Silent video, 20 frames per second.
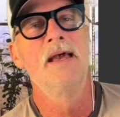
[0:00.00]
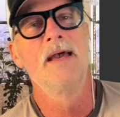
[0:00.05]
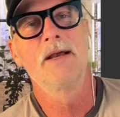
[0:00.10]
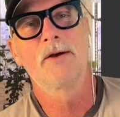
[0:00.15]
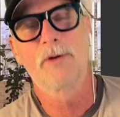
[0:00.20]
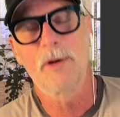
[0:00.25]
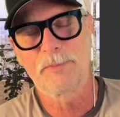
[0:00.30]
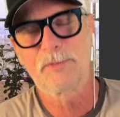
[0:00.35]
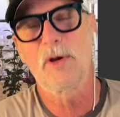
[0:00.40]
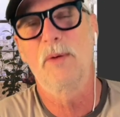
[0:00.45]

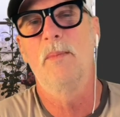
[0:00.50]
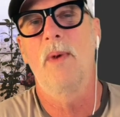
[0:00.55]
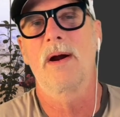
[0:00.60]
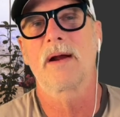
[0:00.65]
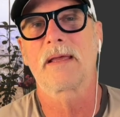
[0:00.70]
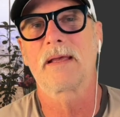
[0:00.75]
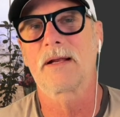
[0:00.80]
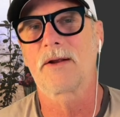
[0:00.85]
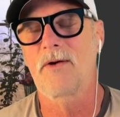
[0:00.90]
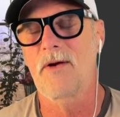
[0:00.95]
crypto
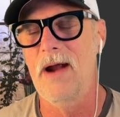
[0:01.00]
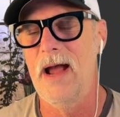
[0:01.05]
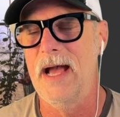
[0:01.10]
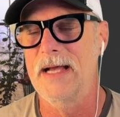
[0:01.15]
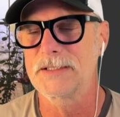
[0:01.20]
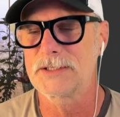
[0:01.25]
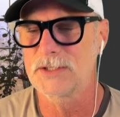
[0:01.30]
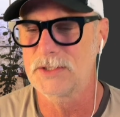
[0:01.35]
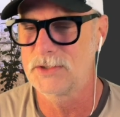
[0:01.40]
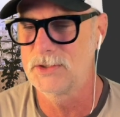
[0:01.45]
market
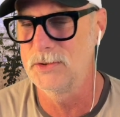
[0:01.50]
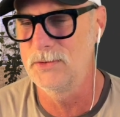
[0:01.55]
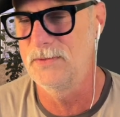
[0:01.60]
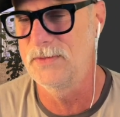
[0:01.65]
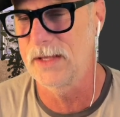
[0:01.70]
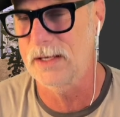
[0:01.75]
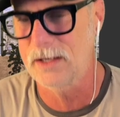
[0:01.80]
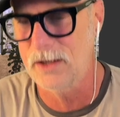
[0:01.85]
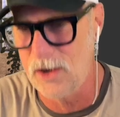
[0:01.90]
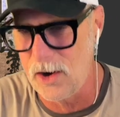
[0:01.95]
crash to
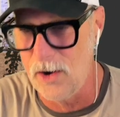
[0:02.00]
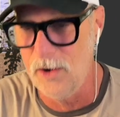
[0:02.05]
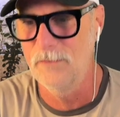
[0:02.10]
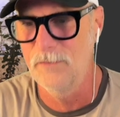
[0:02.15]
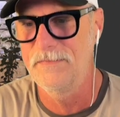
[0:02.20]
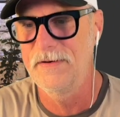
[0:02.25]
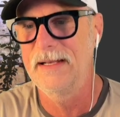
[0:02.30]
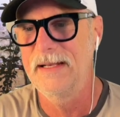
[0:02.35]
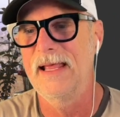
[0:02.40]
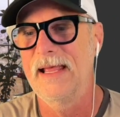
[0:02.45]
the
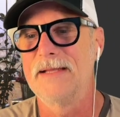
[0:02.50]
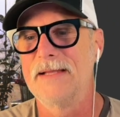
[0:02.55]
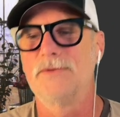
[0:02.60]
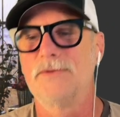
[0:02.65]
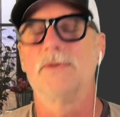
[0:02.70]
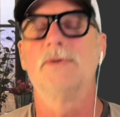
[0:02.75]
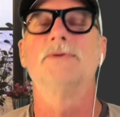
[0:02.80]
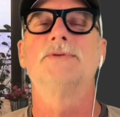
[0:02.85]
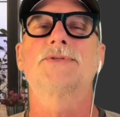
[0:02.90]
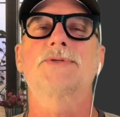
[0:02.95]

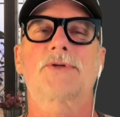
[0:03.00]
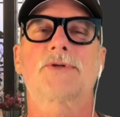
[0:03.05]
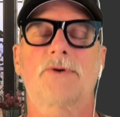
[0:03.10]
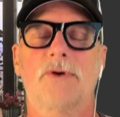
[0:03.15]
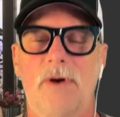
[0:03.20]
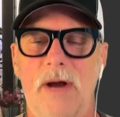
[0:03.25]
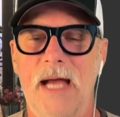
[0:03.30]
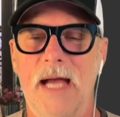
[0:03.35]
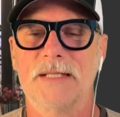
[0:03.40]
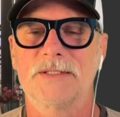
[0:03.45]
COVID-induced
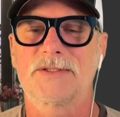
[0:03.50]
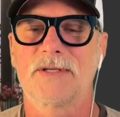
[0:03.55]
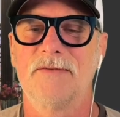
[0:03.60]
crash